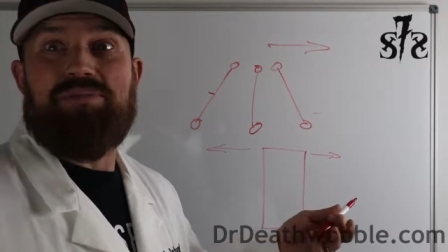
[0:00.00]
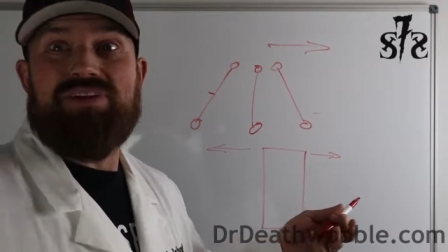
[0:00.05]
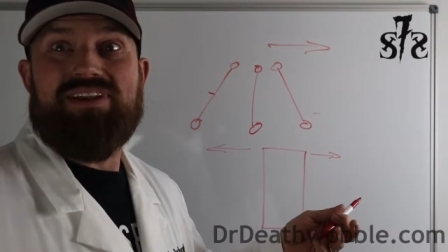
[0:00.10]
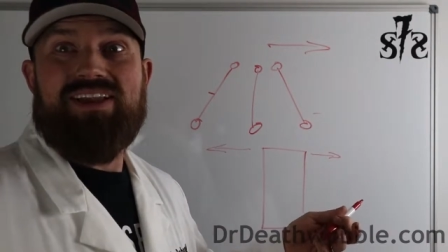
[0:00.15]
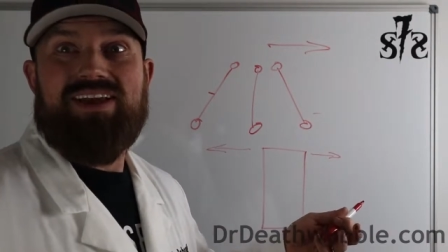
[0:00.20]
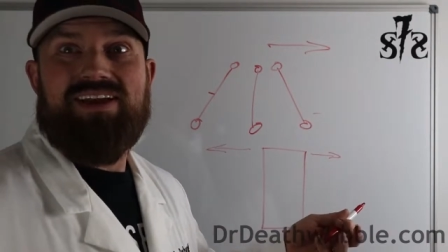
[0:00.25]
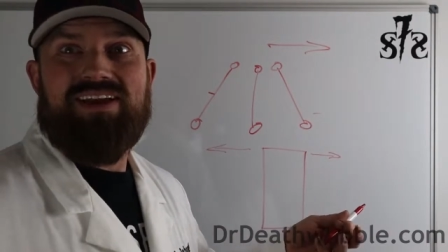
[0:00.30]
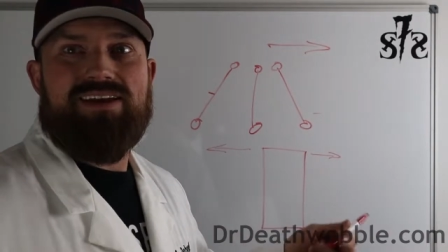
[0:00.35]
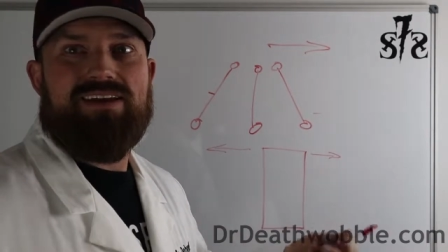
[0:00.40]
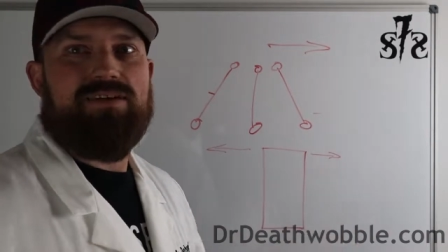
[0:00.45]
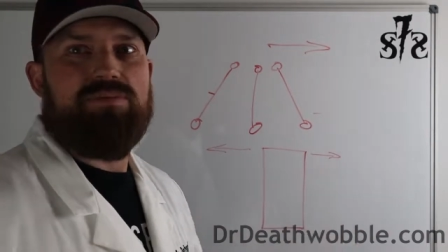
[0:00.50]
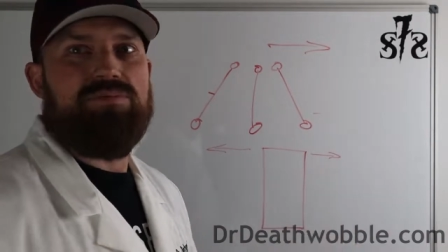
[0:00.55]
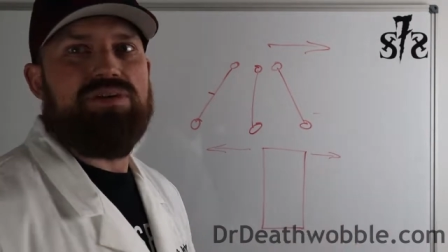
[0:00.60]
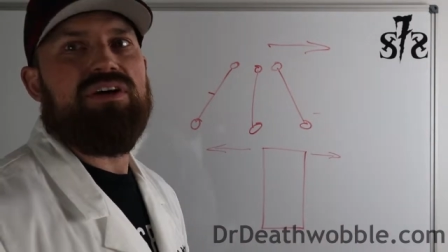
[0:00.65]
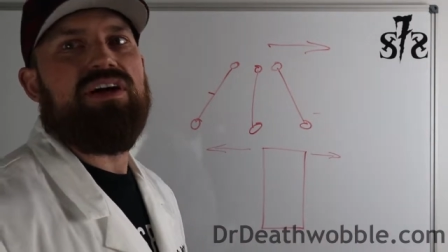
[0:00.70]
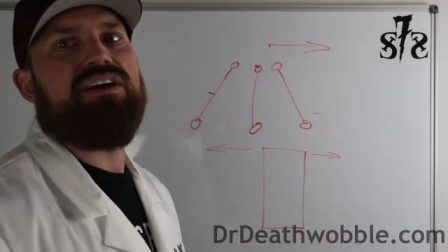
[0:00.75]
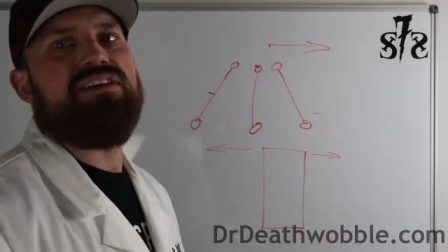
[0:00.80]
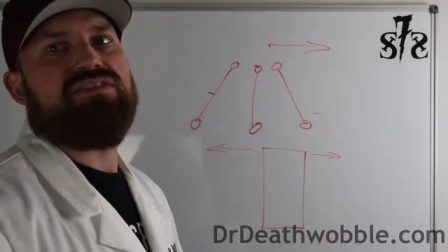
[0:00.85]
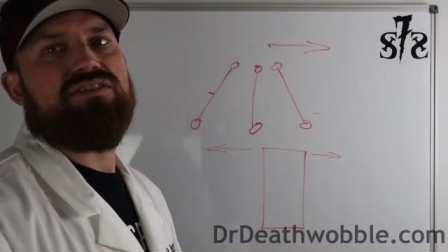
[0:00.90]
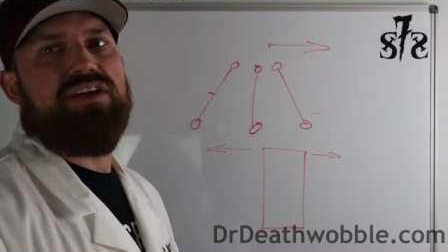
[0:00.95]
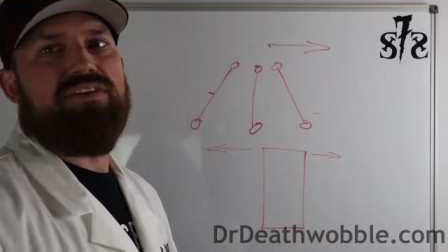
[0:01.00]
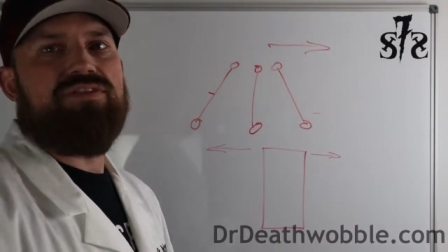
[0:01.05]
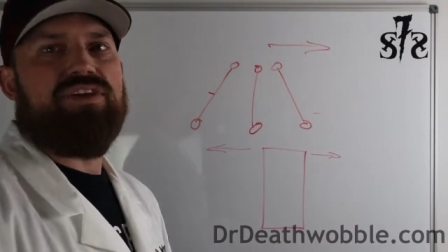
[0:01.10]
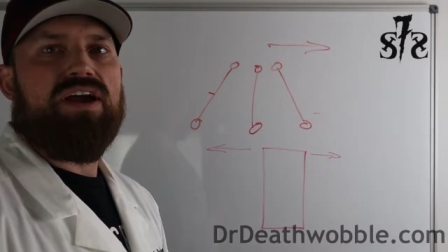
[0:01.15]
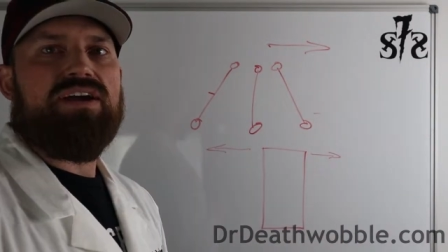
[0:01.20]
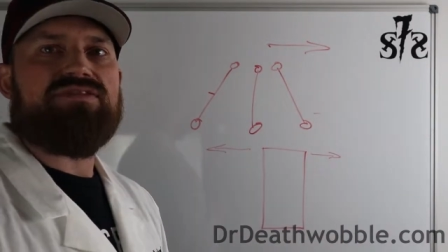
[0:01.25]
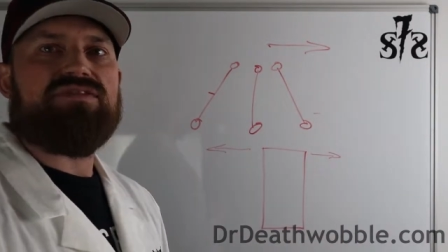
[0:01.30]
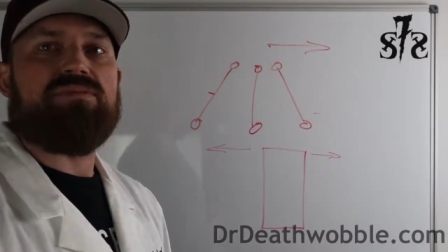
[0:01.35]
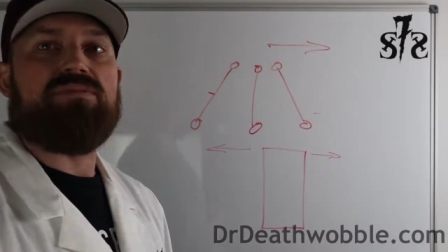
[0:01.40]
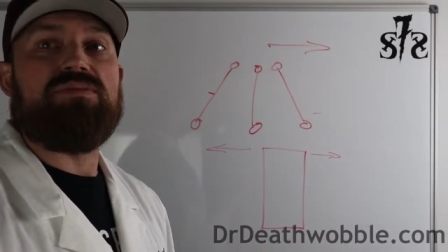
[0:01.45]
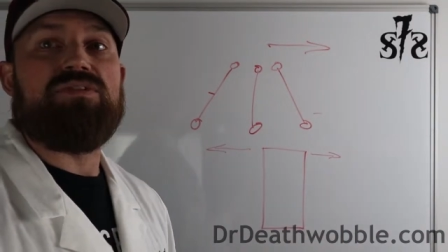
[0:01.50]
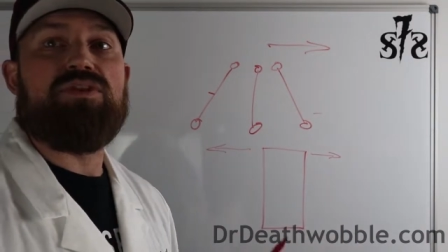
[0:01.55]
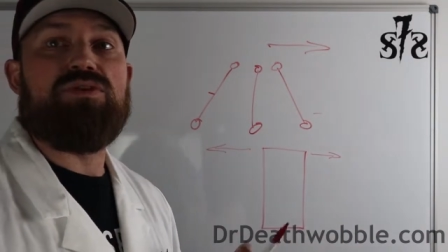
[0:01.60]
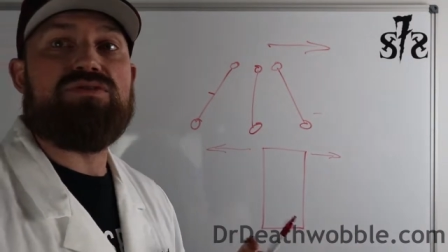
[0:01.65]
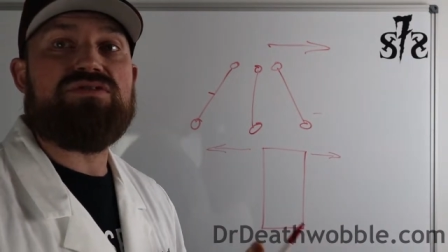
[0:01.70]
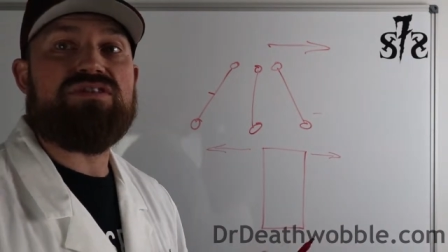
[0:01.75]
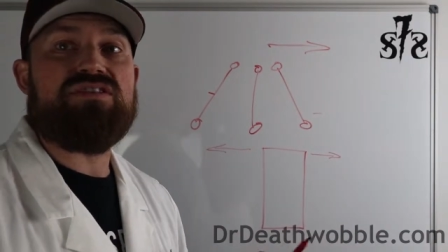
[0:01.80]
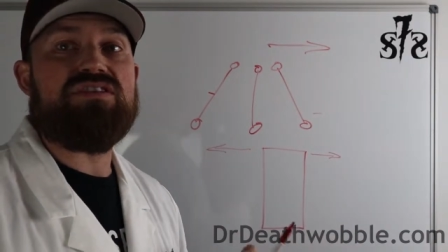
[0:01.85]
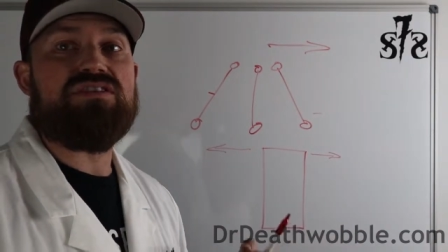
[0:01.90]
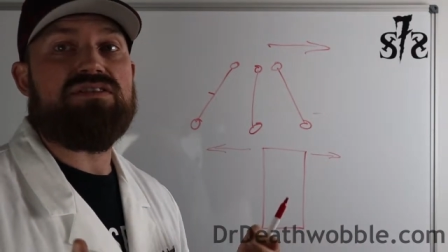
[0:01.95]
play, place, if you have some
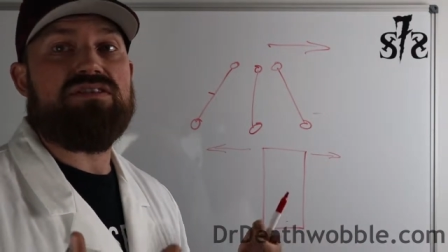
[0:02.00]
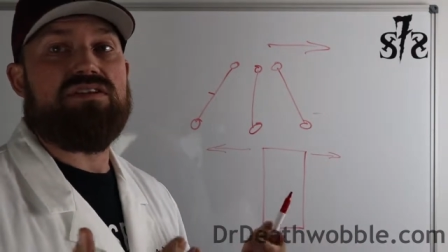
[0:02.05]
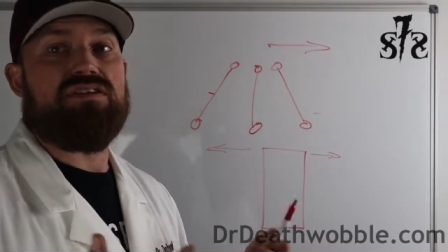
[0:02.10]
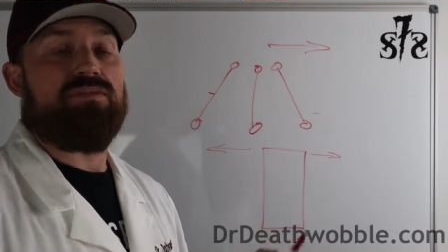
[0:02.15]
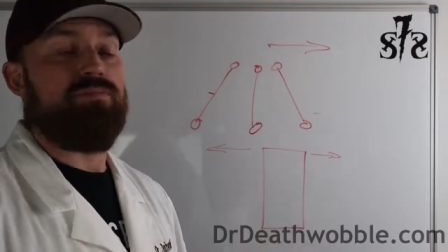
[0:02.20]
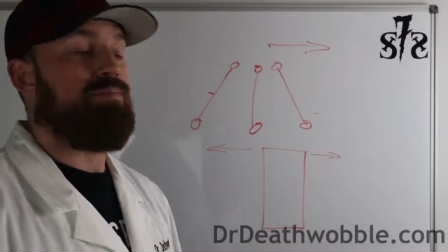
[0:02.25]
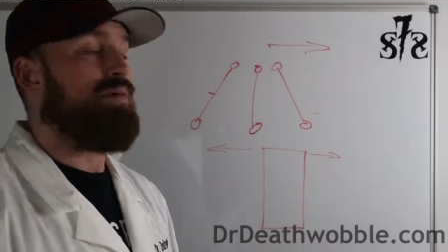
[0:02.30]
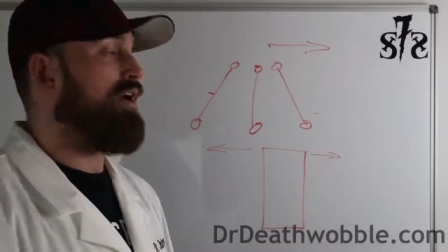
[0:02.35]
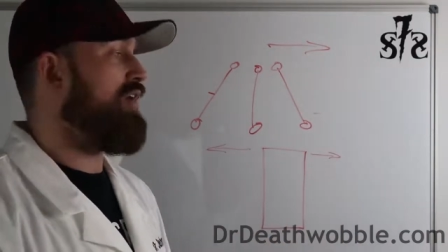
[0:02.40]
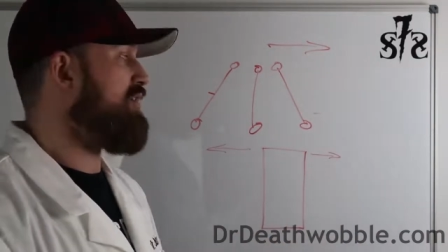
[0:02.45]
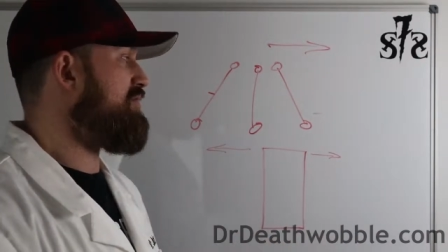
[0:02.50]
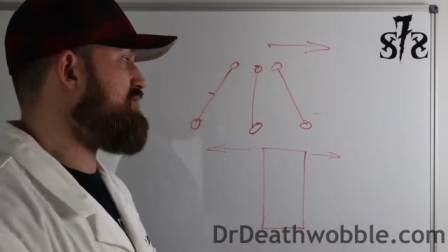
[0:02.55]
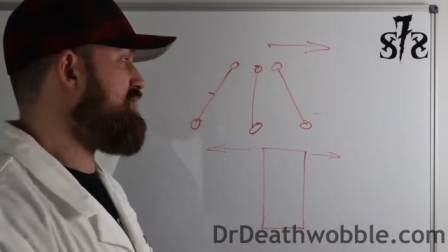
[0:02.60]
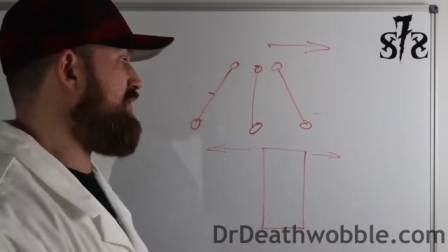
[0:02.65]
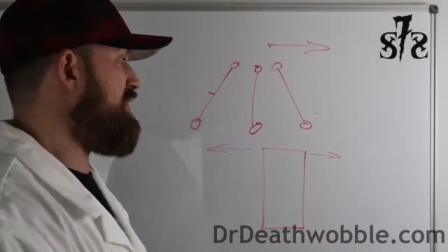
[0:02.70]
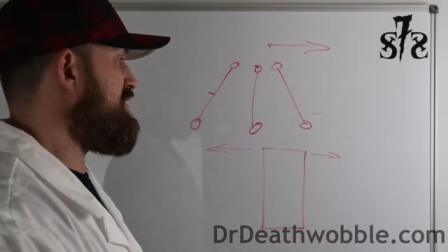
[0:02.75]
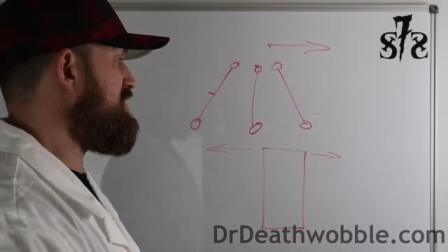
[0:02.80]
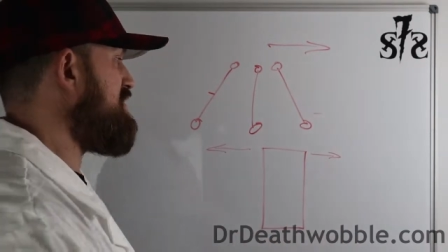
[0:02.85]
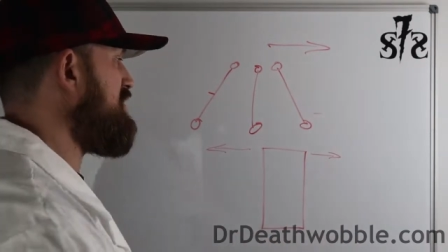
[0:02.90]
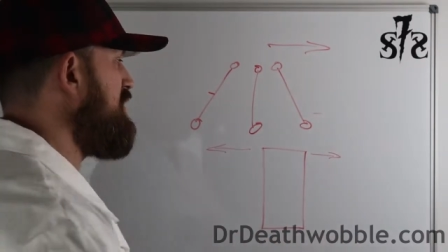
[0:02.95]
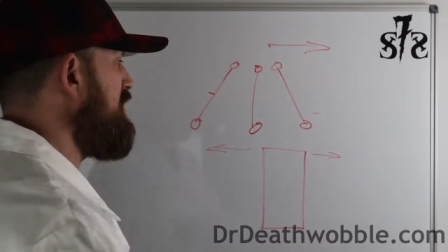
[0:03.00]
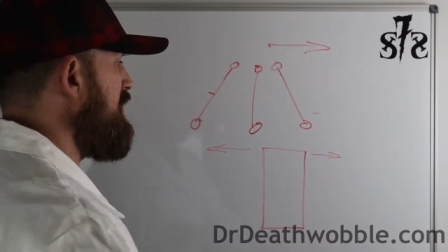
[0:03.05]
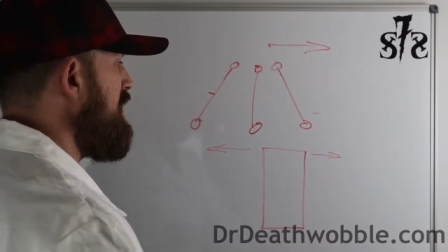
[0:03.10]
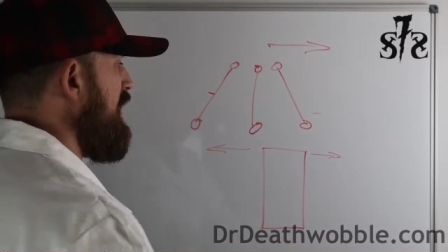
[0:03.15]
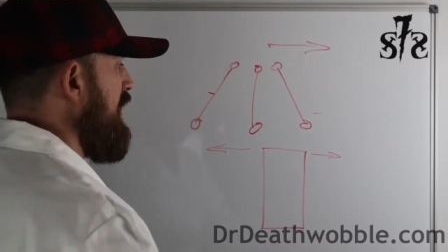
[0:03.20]
looseness in the ball joints